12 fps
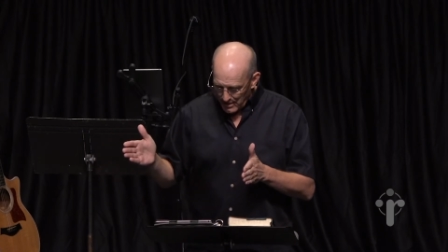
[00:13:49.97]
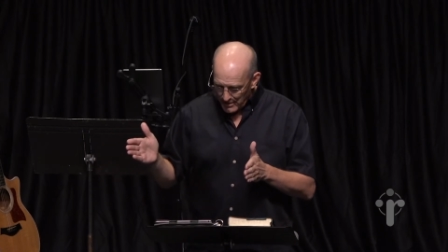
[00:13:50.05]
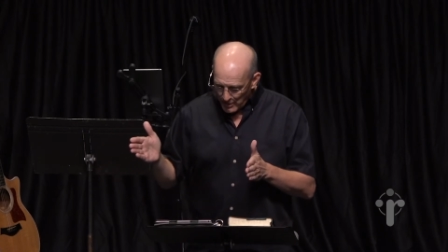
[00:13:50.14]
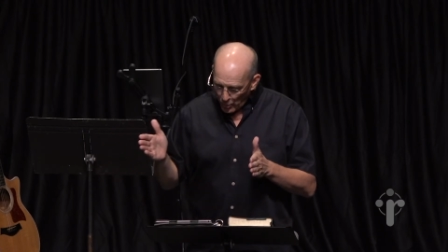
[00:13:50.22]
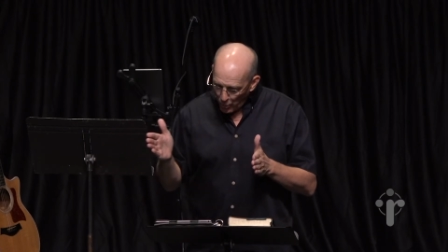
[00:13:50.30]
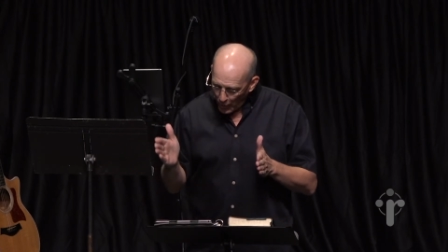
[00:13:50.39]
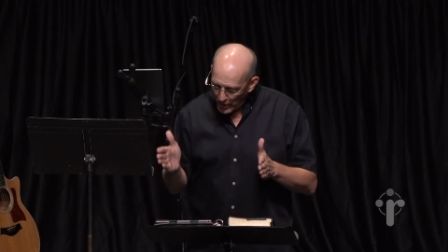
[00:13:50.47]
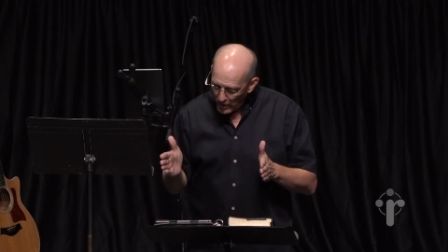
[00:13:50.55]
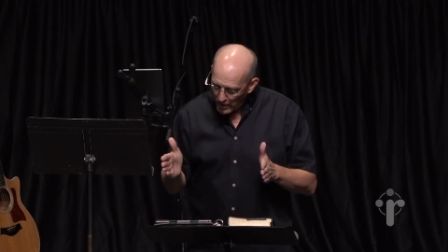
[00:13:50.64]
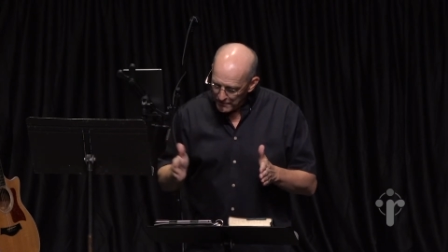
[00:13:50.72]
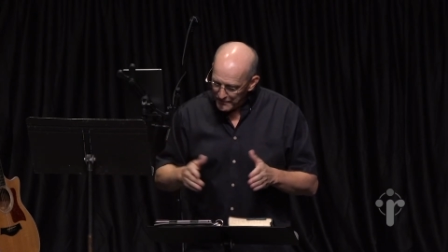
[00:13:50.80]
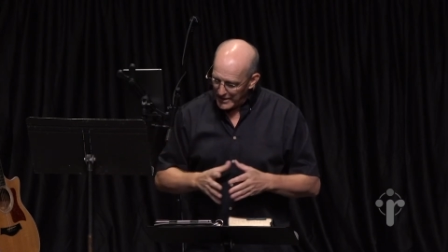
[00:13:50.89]
that where
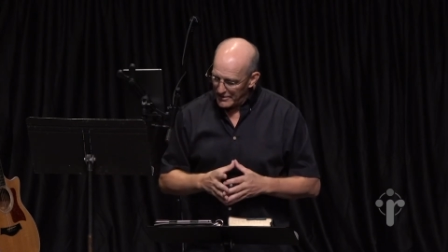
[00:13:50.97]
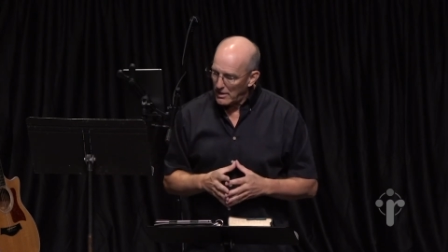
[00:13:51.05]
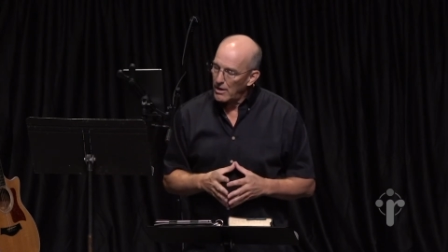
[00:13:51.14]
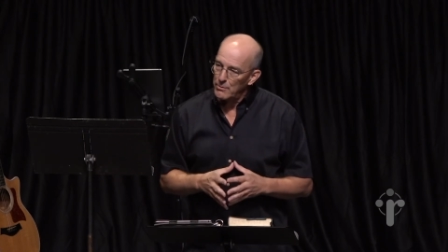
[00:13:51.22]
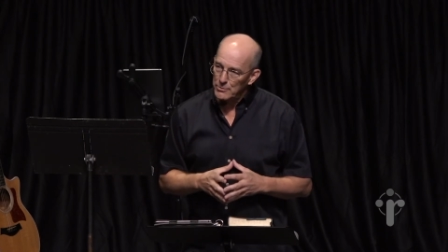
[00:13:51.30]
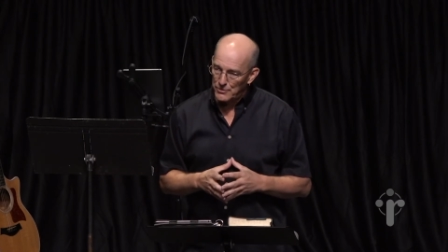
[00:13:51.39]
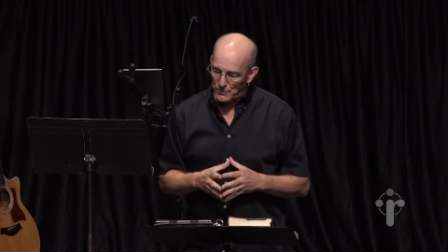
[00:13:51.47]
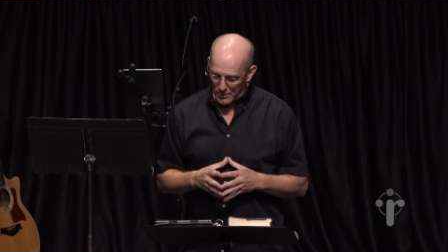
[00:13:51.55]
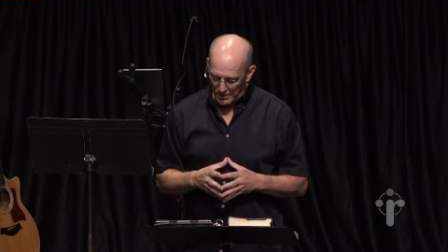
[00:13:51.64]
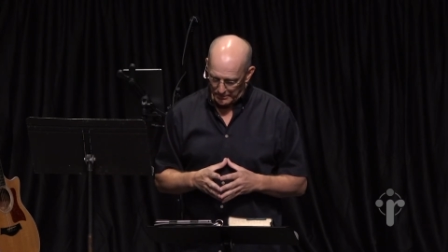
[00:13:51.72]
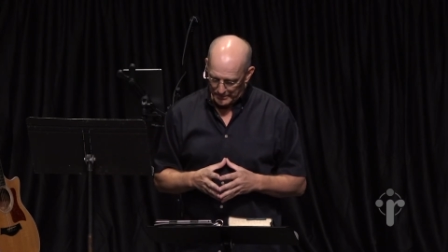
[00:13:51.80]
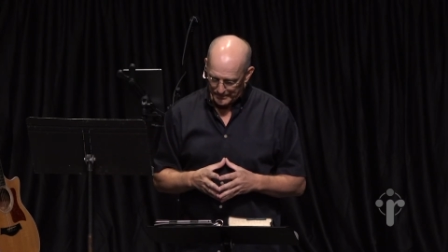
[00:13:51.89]
our faith comes
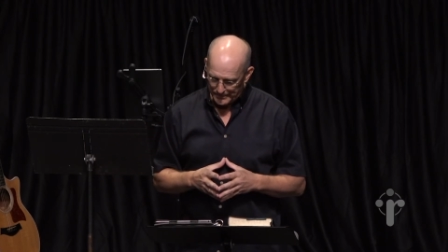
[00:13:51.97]
from